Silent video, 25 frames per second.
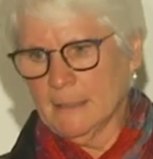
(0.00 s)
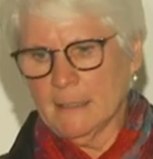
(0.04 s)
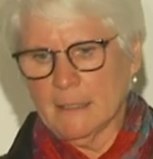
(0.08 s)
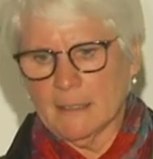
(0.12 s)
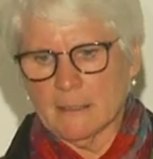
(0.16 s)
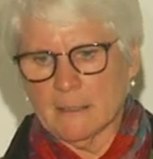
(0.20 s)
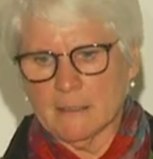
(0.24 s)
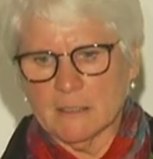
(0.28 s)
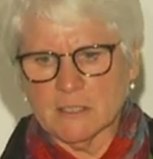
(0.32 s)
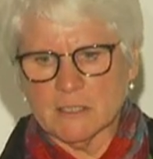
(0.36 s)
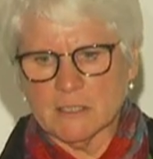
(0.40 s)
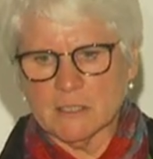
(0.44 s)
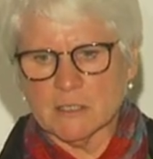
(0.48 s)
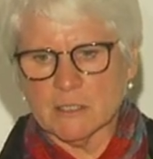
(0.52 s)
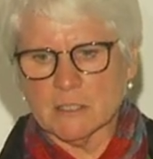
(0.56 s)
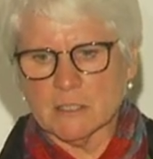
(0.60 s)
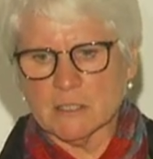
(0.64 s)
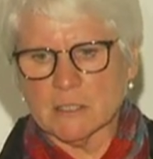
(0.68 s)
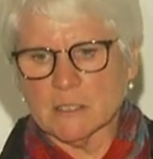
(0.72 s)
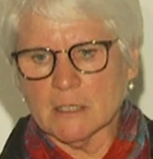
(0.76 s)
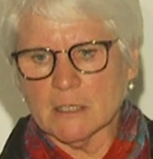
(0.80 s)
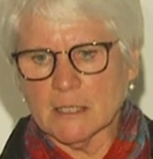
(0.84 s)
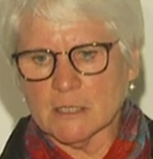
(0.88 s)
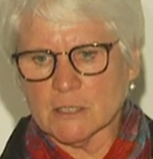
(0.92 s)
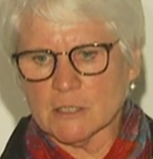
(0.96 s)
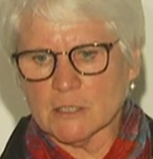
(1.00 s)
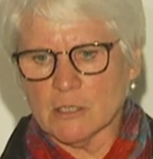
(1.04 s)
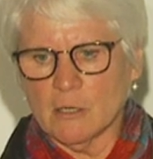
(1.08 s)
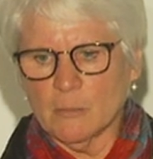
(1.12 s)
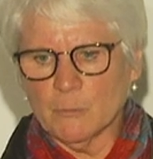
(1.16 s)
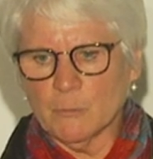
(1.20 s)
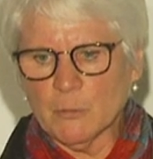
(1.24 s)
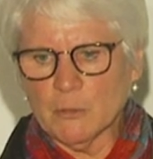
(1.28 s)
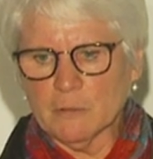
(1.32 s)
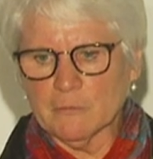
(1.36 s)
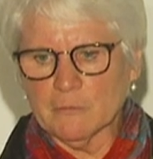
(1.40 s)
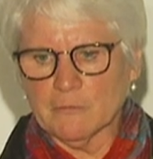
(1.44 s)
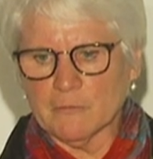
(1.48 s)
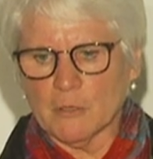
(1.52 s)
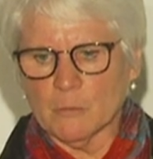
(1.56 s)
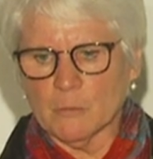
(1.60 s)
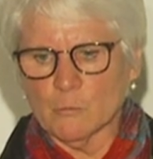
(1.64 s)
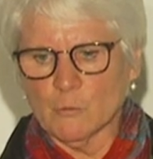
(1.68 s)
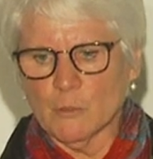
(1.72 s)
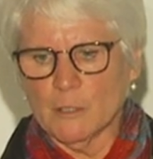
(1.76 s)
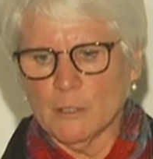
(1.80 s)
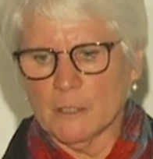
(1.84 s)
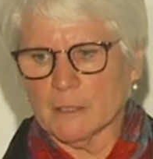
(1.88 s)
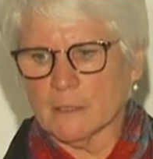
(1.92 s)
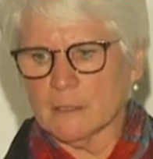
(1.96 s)
And this is just an example from
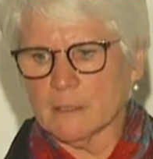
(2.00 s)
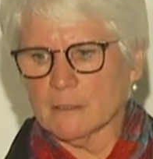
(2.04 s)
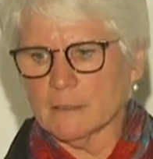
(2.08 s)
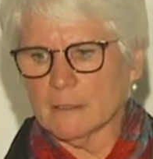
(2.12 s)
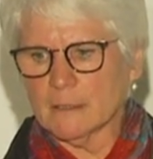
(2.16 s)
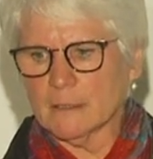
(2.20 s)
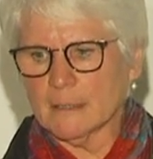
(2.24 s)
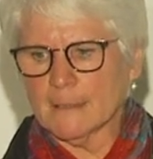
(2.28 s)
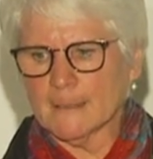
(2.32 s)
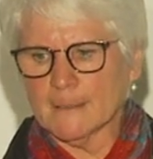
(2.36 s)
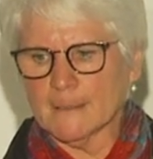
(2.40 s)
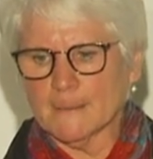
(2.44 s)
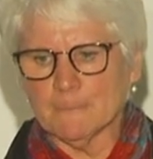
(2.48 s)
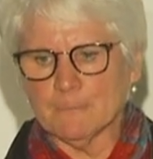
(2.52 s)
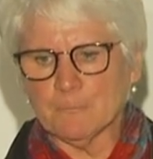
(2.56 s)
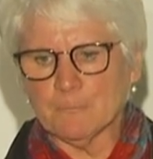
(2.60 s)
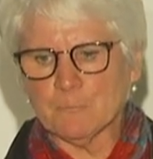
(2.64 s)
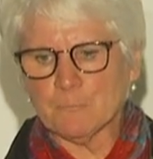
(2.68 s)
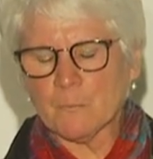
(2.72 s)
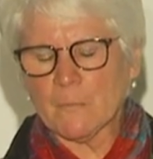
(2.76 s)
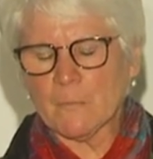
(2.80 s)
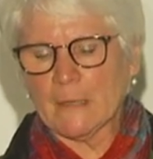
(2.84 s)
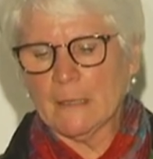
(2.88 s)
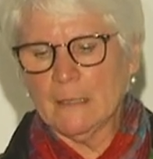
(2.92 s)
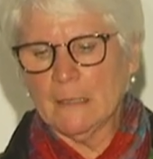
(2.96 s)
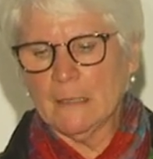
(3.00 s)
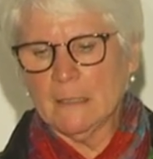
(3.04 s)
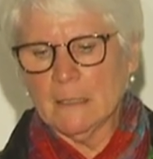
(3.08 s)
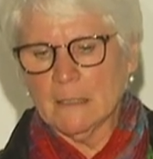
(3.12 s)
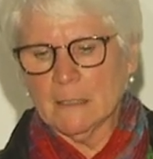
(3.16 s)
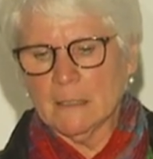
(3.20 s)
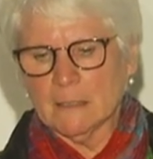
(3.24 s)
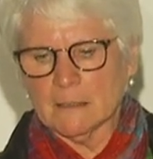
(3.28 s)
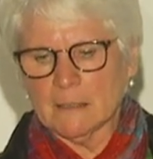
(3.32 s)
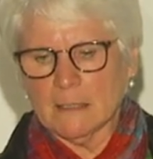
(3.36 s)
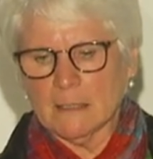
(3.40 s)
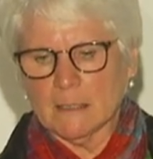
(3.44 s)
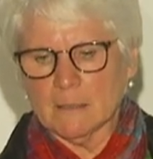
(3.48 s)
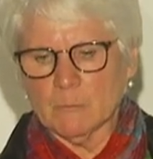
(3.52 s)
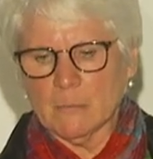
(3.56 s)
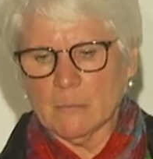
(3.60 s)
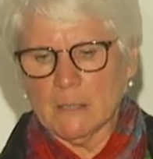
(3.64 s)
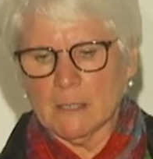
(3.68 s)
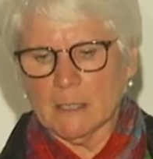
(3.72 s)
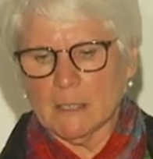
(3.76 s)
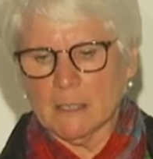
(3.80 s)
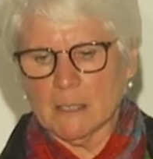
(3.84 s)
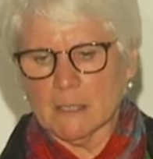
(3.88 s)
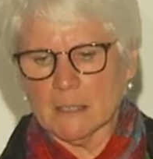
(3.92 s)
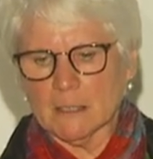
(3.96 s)
work done
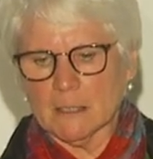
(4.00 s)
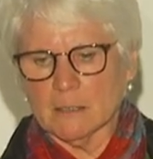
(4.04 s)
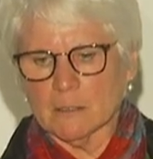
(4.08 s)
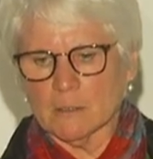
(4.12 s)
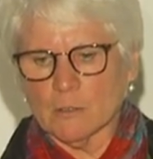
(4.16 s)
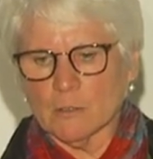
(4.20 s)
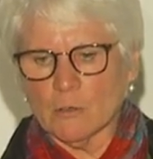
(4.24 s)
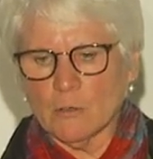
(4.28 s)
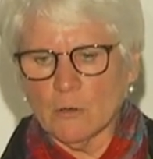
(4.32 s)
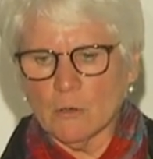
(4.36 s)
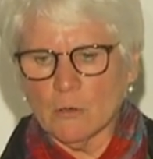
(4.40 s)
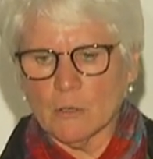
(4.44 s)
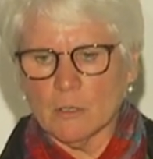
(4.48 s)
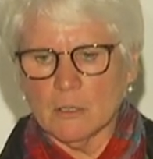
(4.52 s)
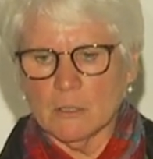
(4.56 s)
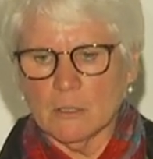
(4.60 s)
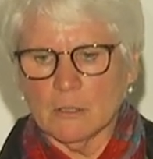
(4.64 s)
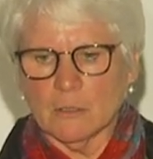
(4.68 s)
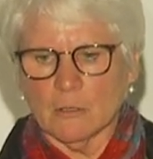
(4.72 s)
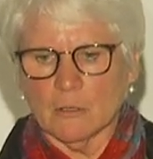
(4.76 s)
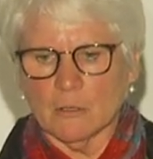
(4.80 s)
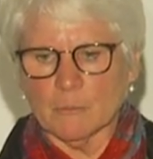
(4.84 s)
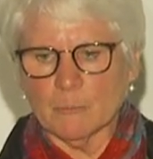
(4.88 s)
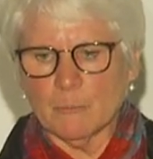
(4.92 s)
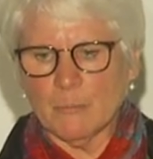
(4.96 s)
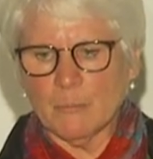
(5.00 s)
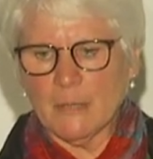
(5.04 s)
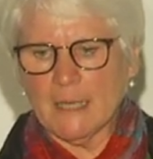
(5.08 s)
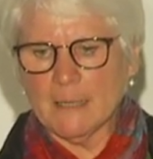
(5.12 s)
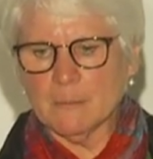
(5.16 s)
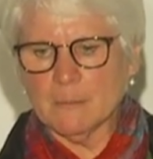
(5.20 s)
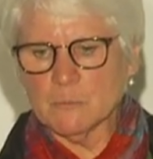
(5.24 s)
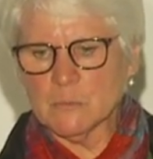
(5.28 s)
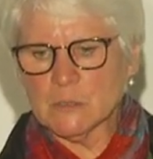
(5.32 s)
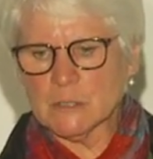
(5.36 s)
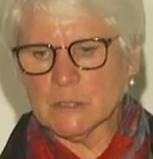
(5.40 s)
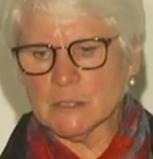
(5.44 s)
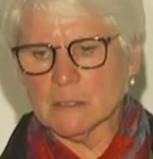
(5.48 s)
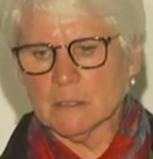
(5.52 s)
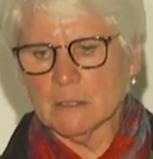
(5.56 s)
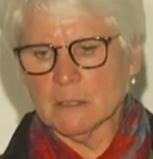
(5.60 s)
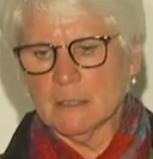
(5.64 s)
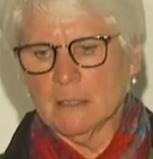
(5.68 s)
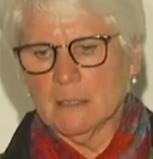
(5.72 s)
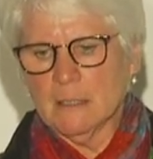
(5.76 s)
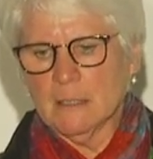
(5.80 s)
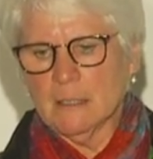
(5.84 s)
by Ari de Kok on plums.